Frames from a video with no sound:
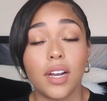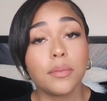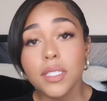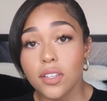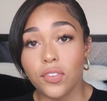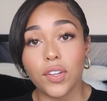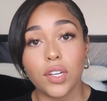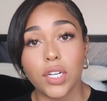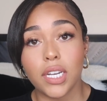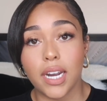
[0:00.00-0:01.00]
I'm still
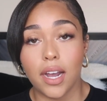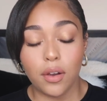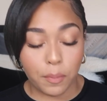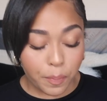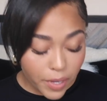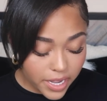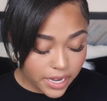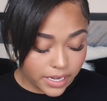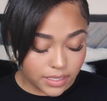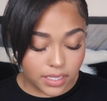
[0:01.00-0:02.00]
figuring it out,
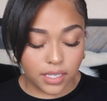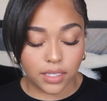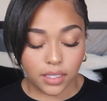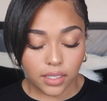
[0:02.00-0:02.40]
but